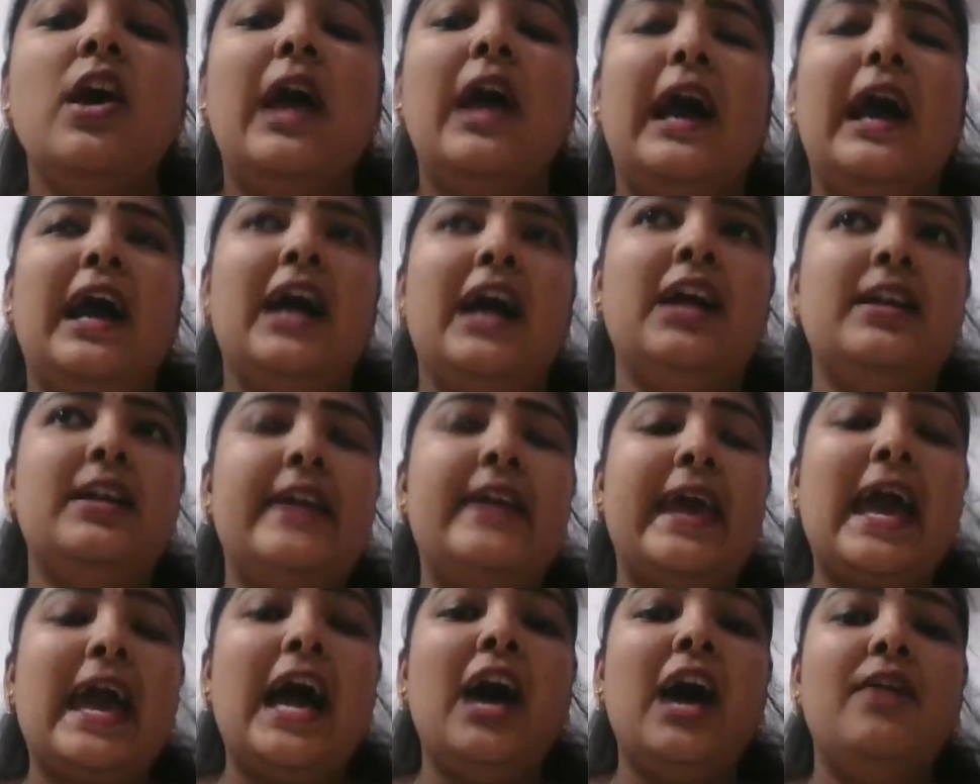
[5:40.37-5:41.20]
and they
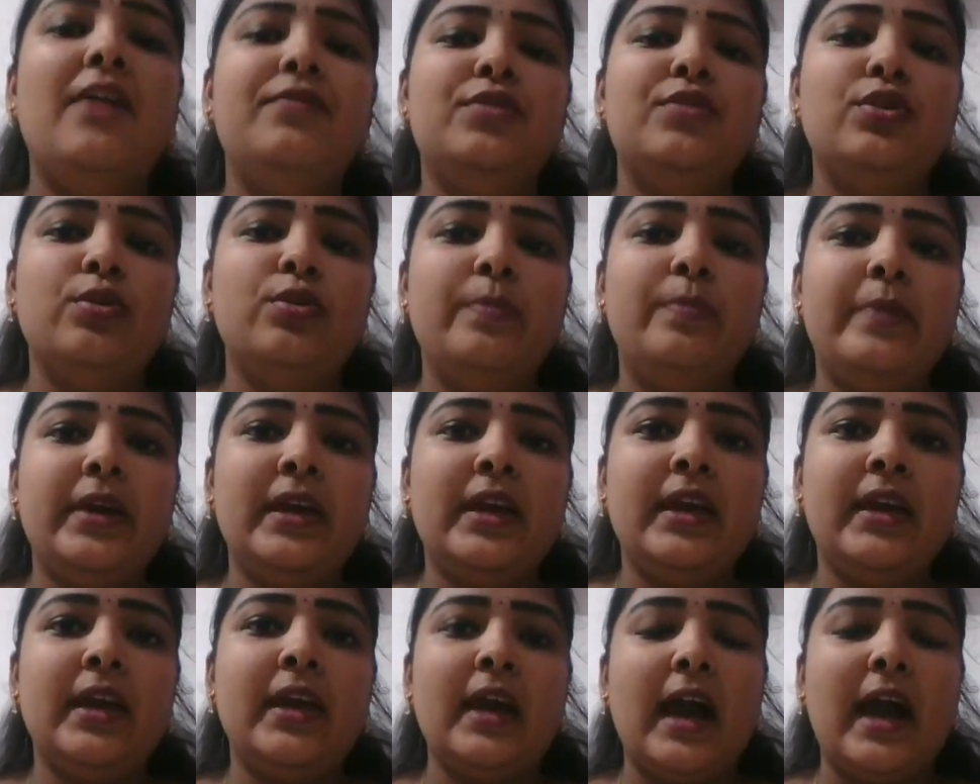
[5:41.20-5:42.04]
have to
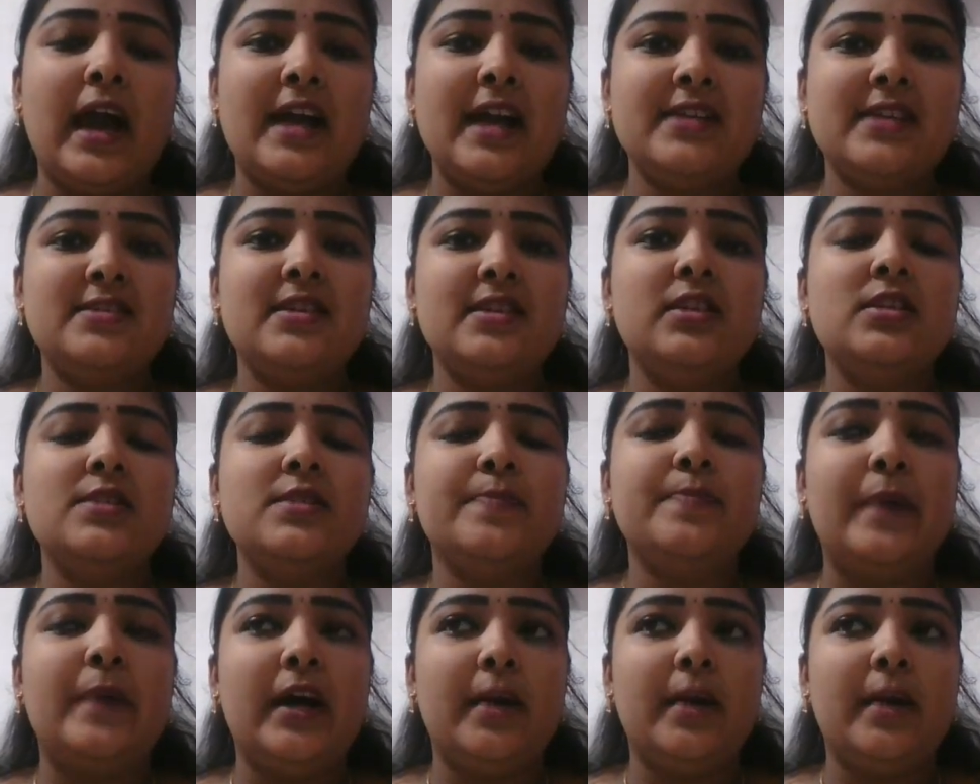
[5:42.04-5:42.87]
be answer this
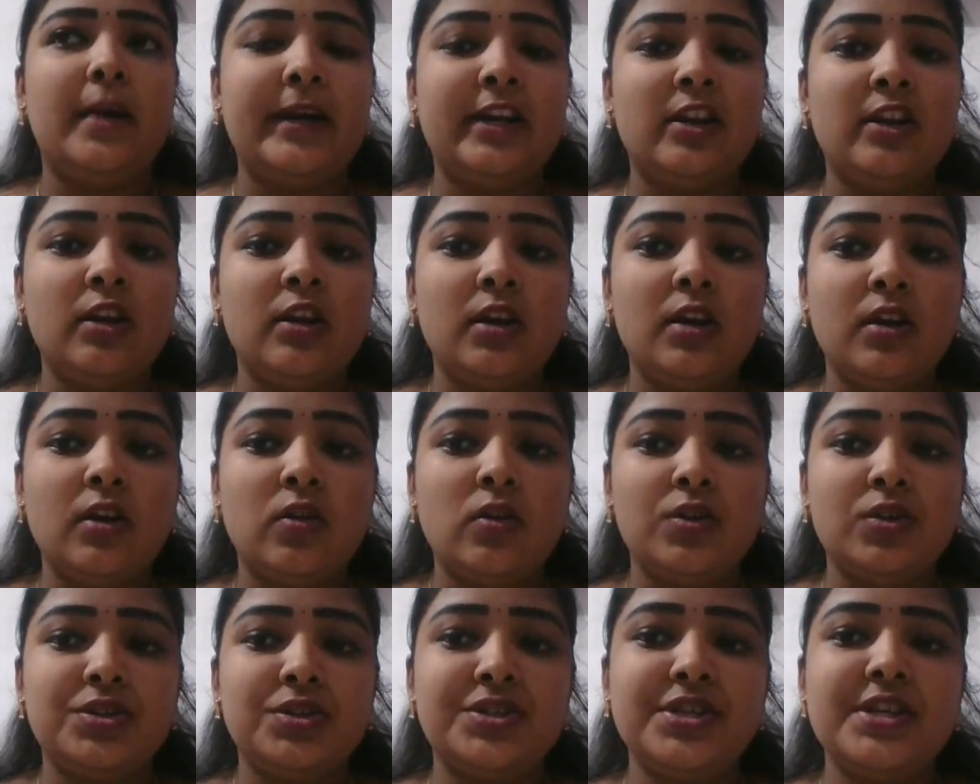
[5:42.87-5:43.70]
particular
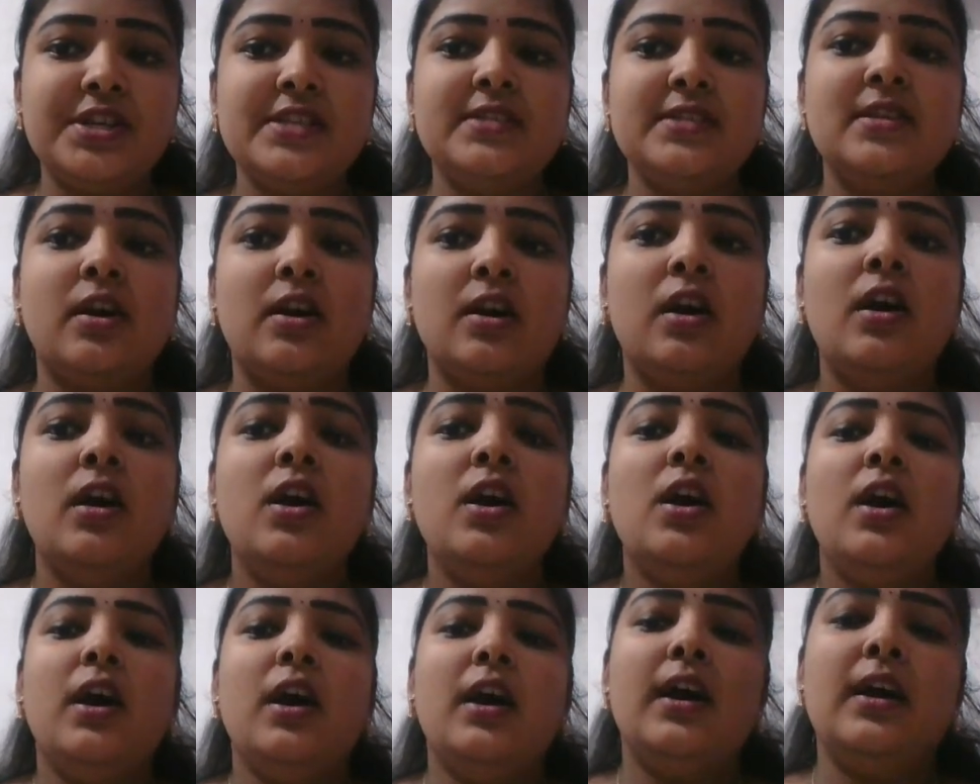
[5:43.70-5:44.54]
questions
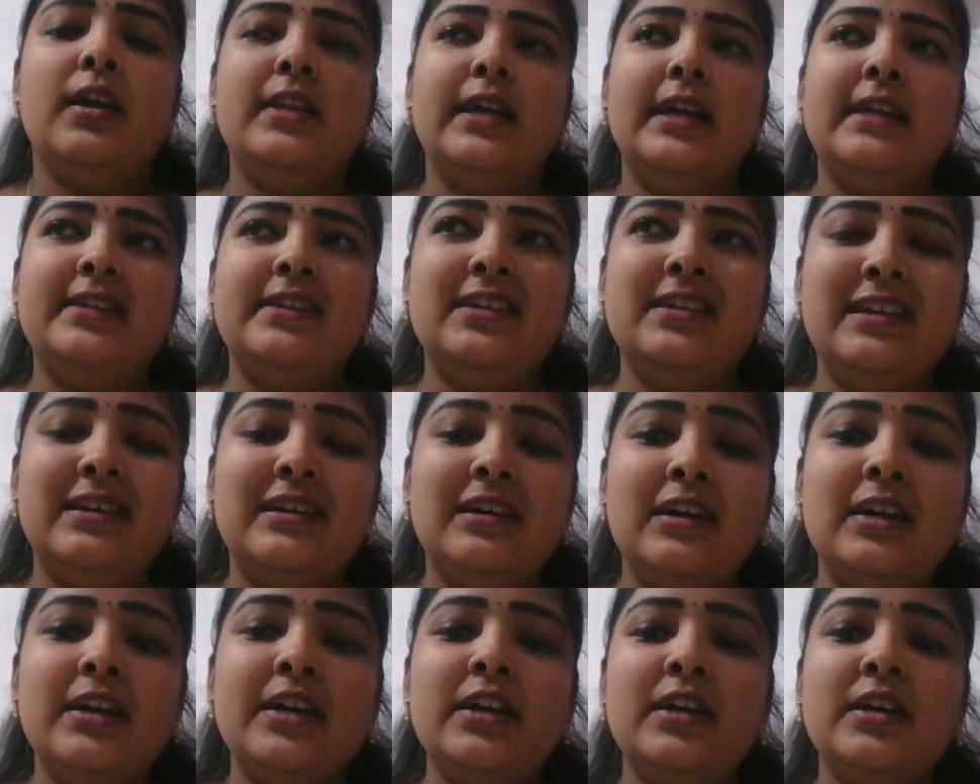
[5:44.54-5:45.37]
that the
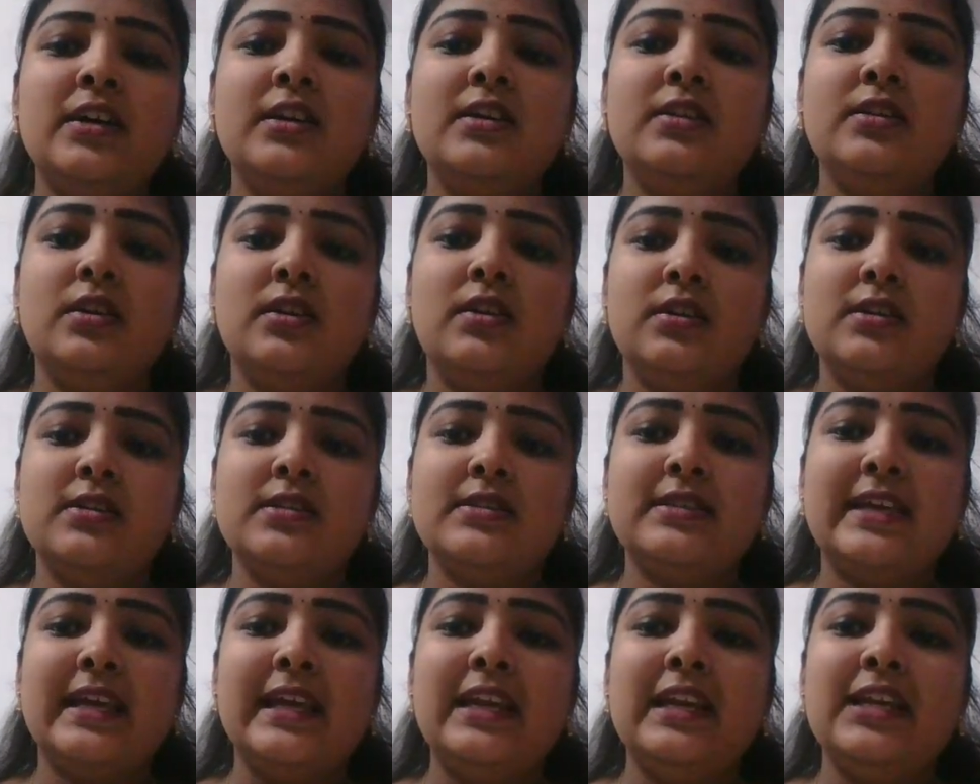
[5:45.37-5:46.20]
learner
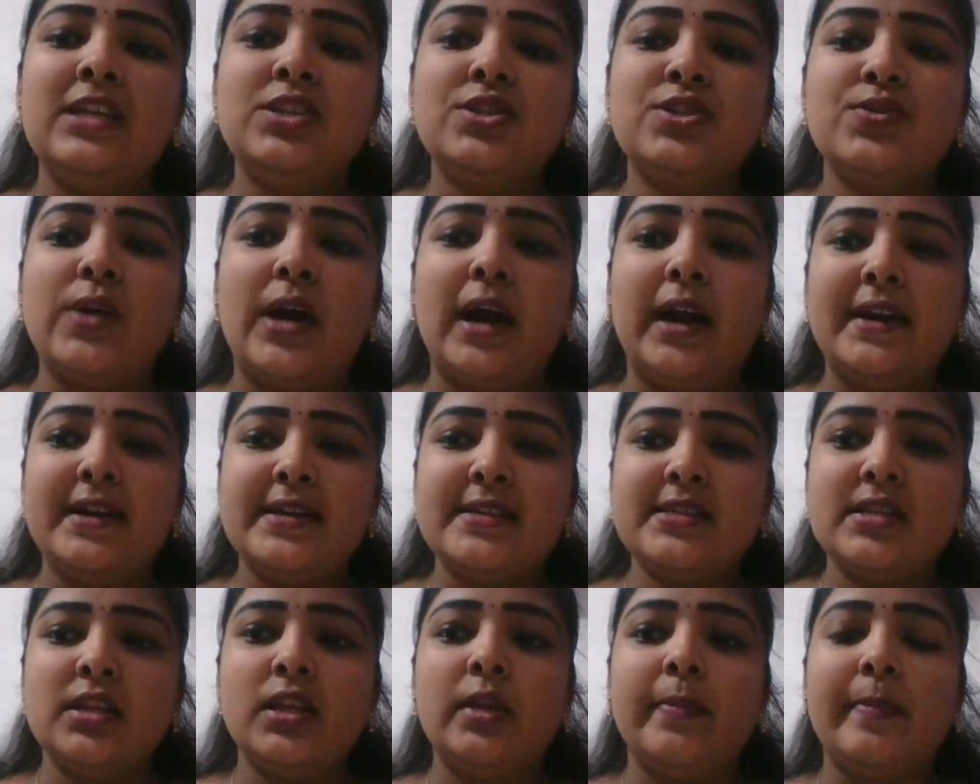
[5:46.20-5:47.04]
skills to
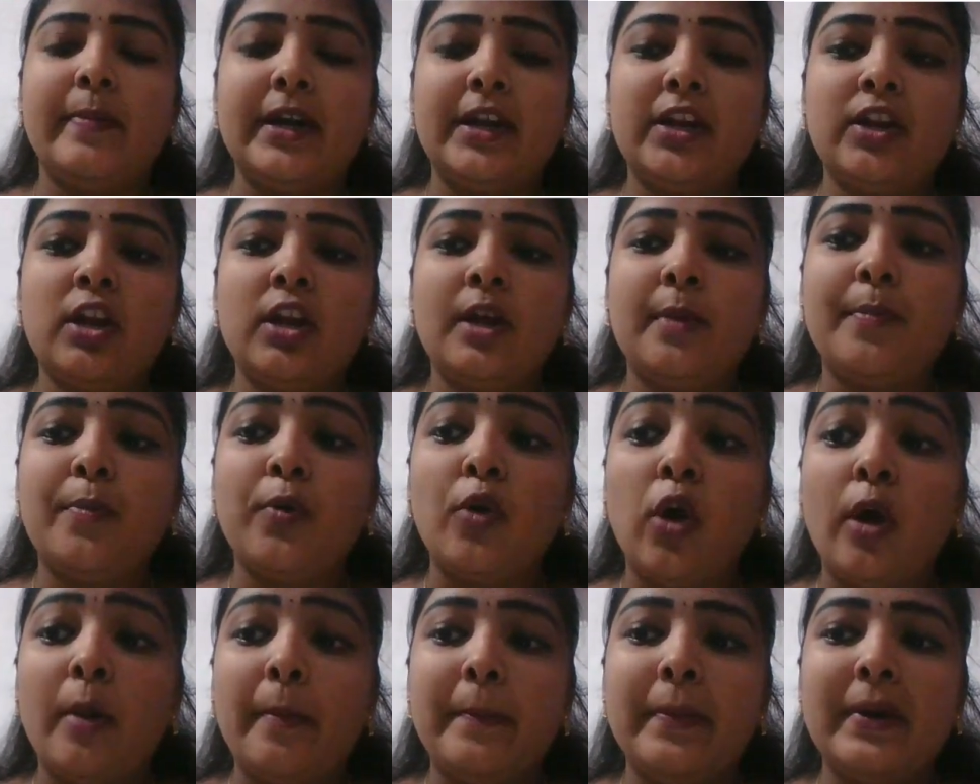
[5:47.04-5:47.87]
understand the particular
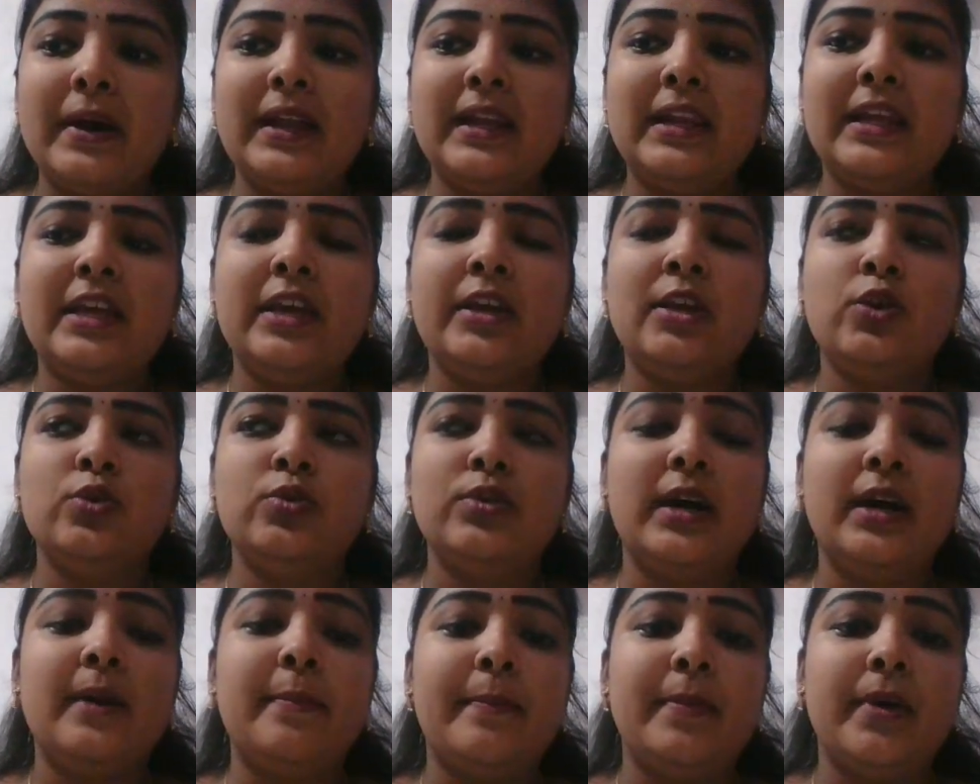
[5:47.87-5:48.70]
properly to
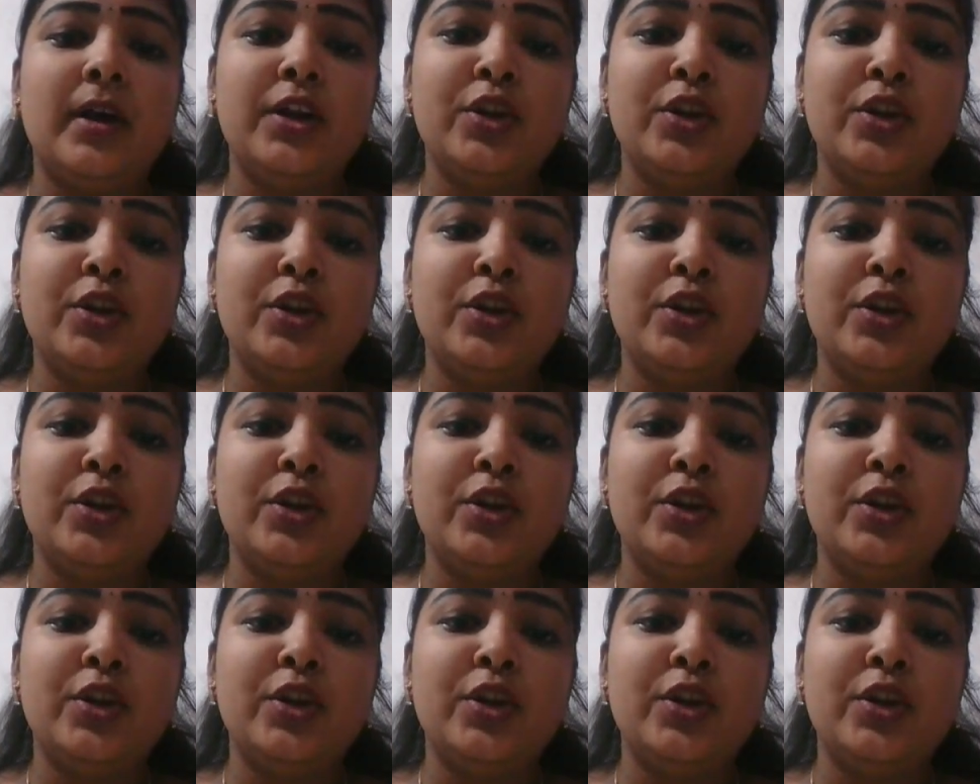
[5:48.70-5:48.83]
the